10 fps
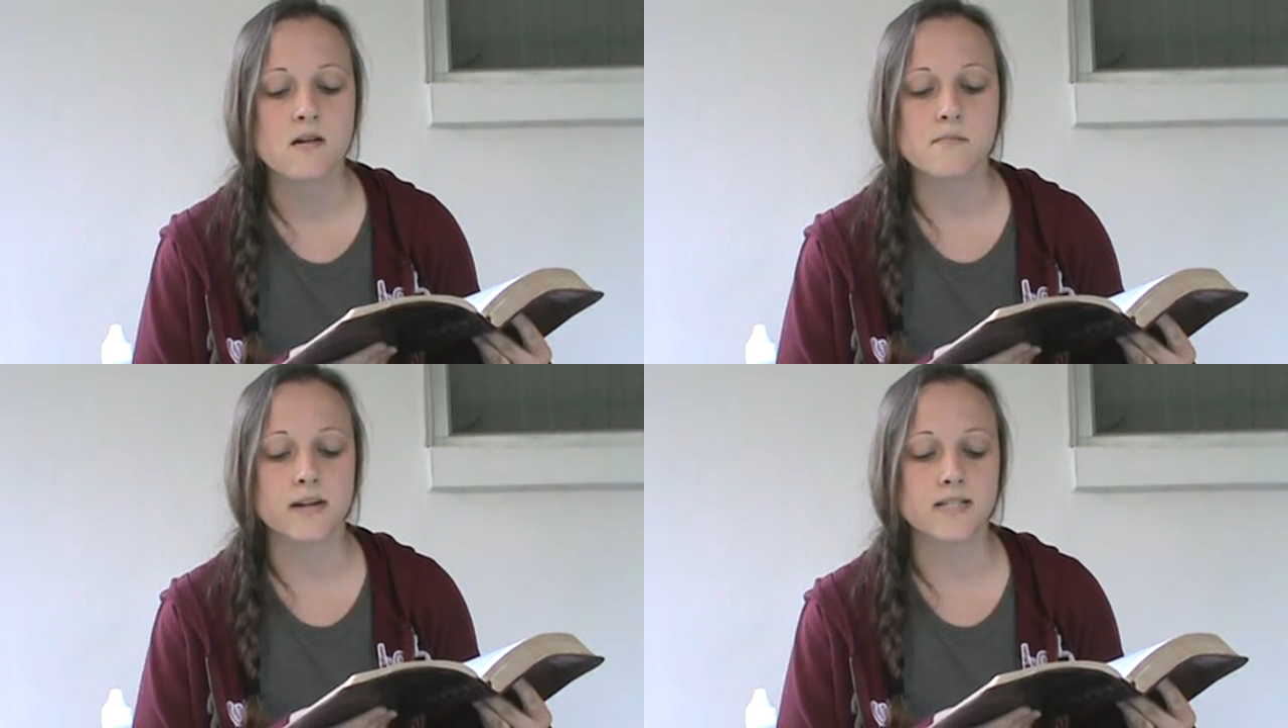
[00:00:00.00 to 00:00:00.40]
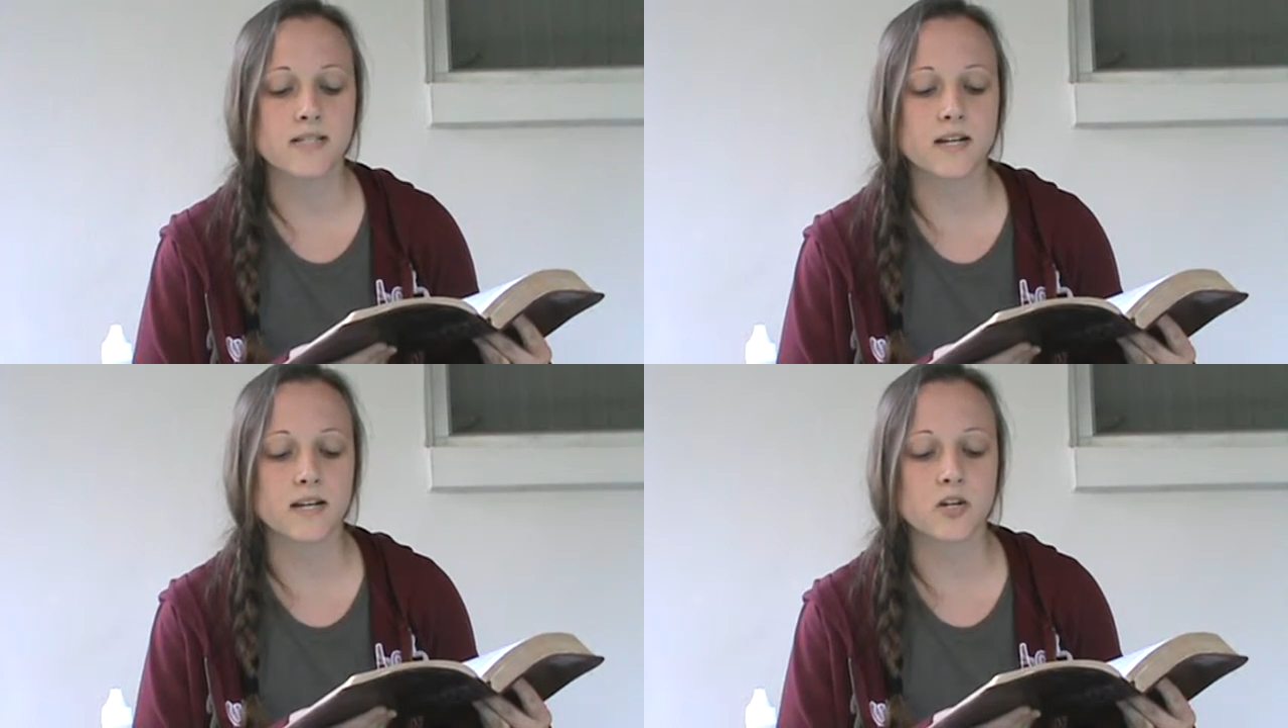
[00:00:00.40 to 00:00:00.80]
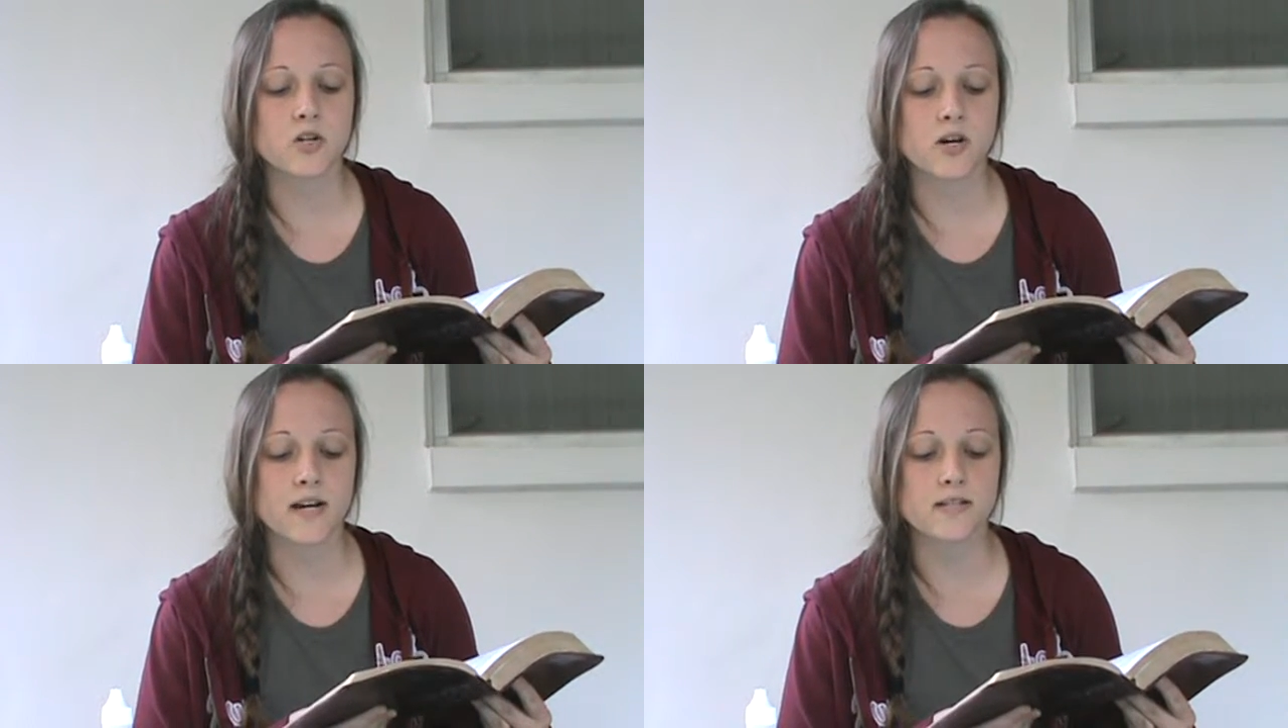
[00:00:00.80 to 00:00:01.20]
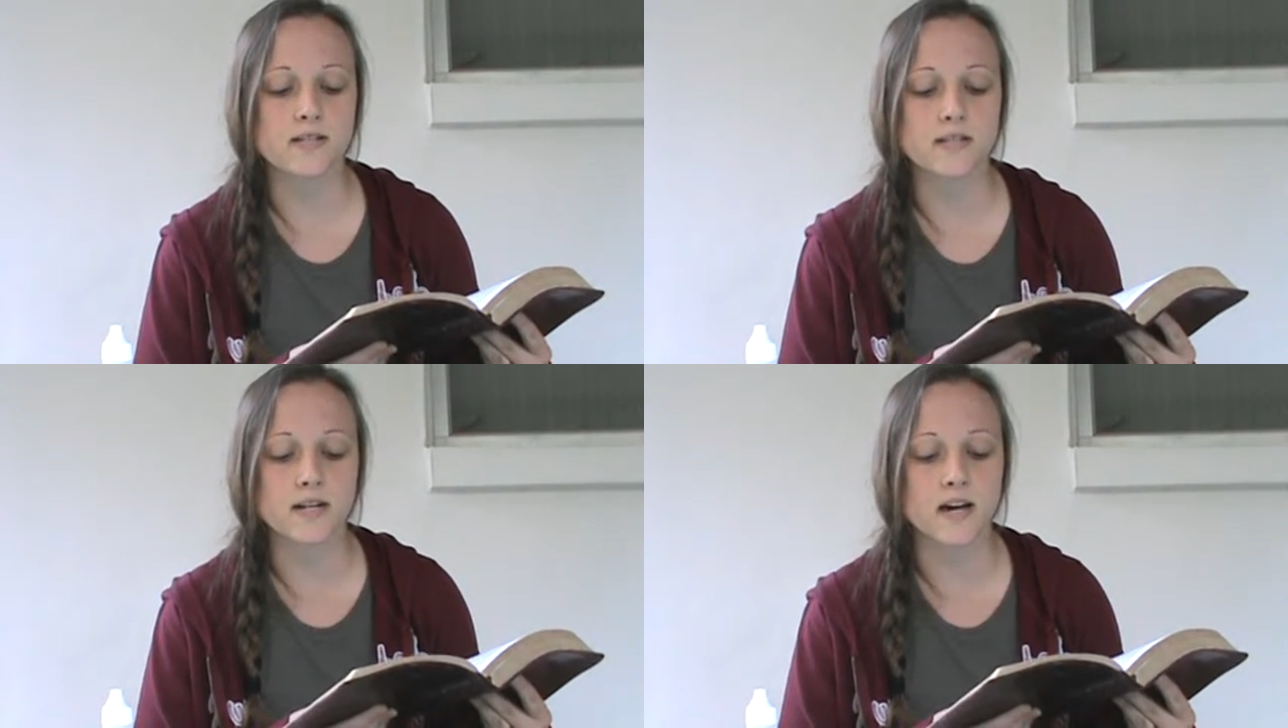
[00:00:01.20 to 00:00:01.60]
by sending
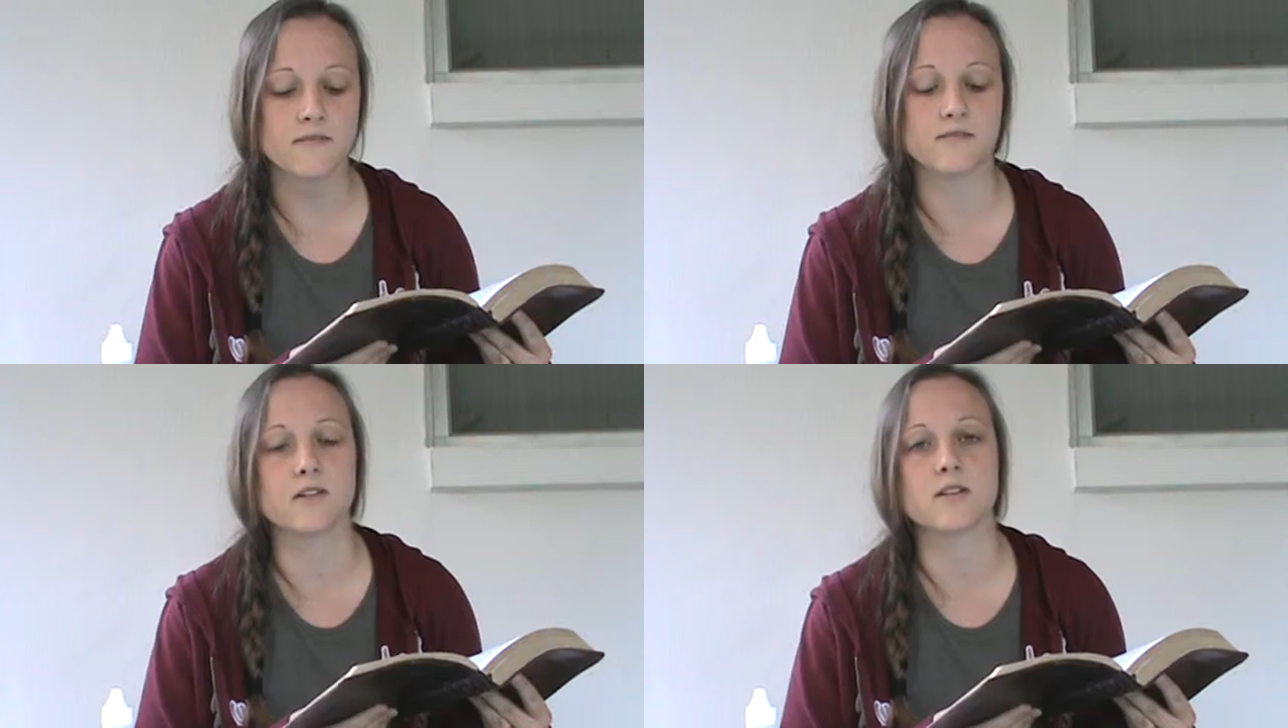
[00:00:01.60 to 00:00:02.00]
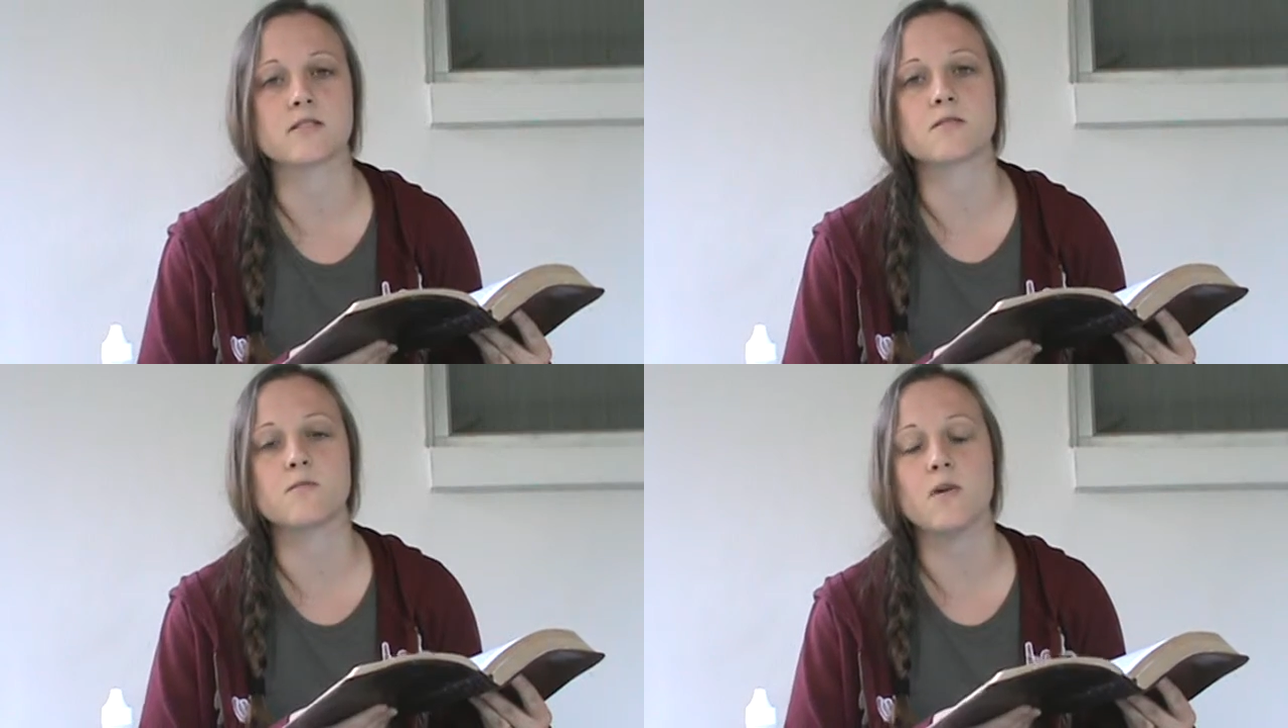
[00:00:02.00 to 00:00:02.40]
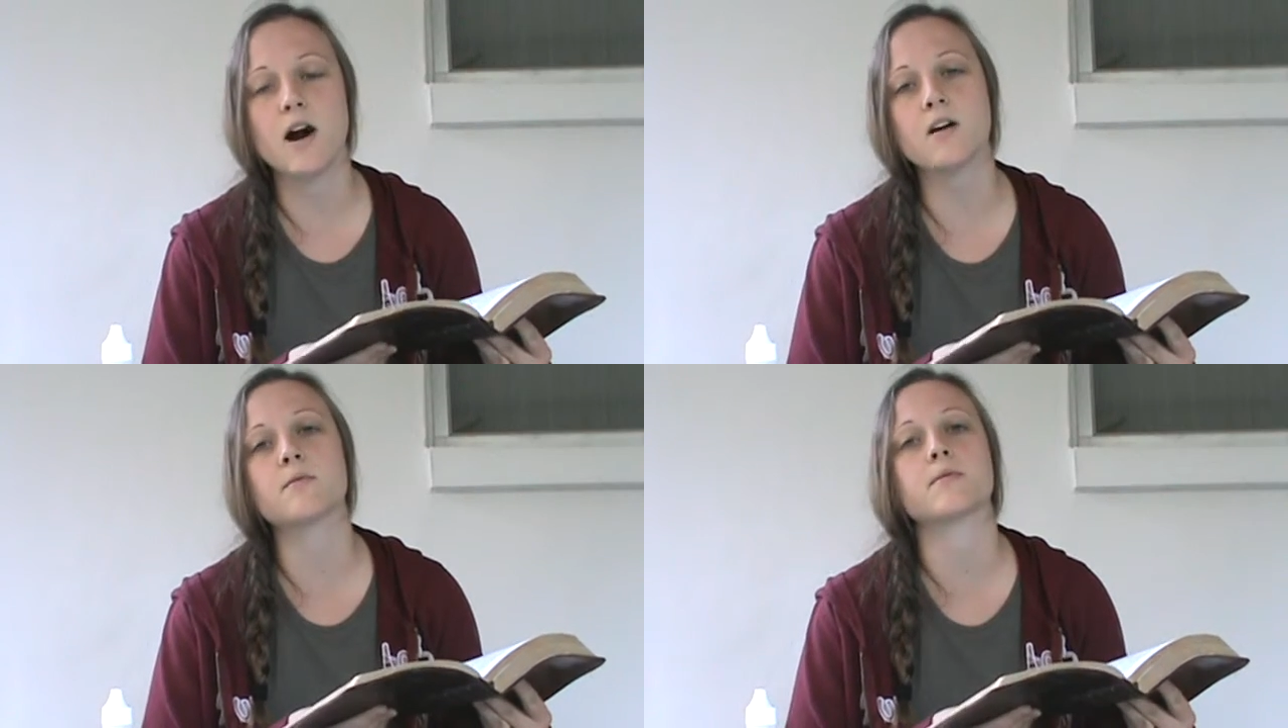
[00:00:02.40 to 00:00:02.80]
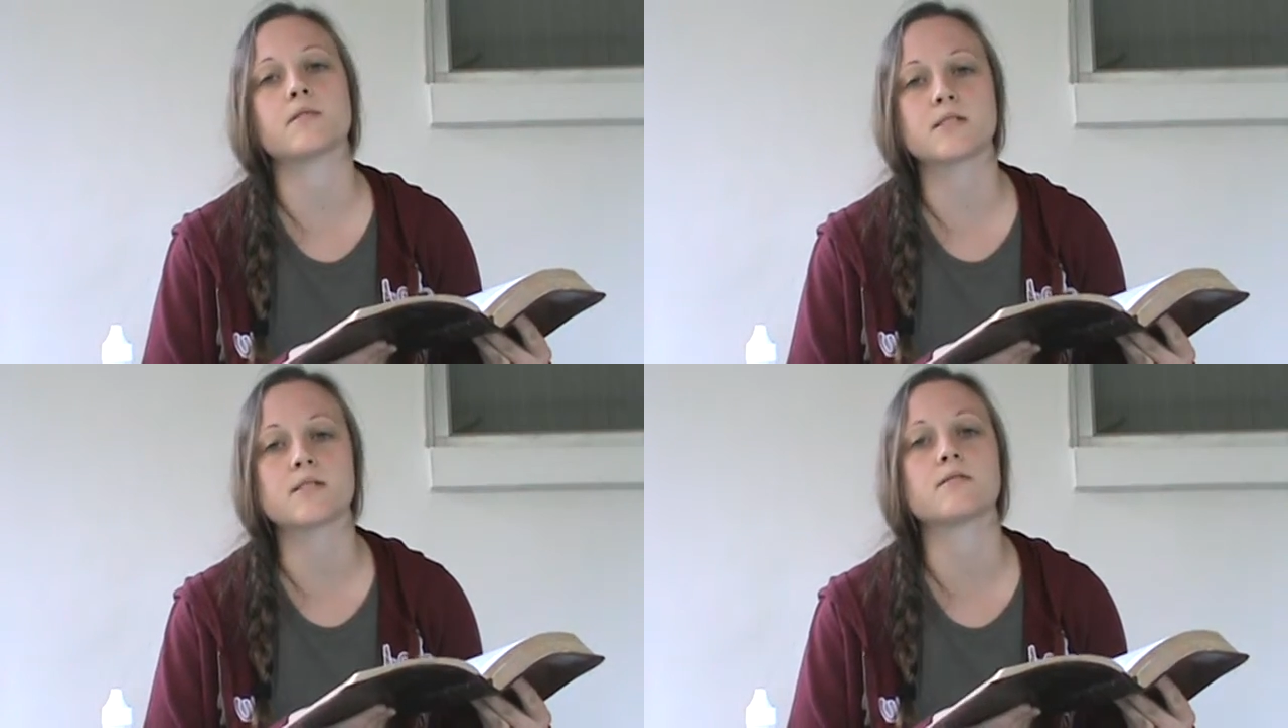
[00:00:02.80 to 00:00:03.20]
Christ to die for us while we
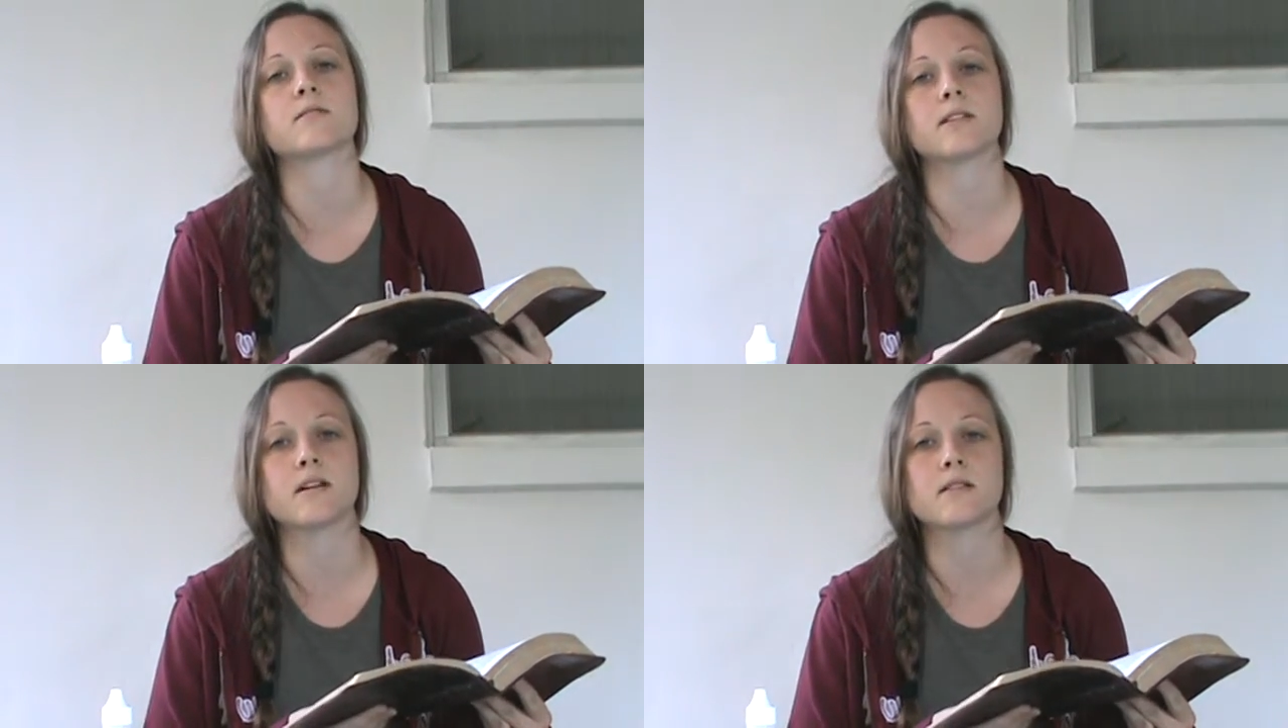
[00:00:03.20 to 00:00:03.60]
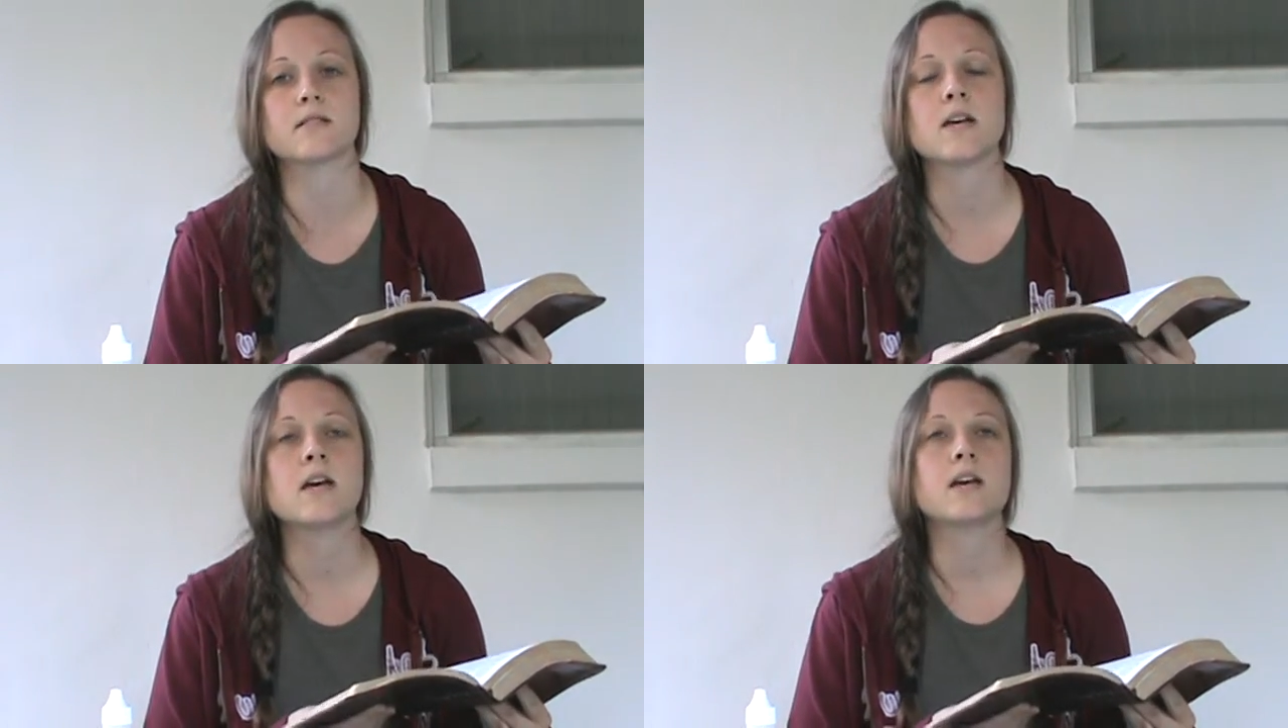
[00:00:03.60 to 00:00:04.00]
were still sinners."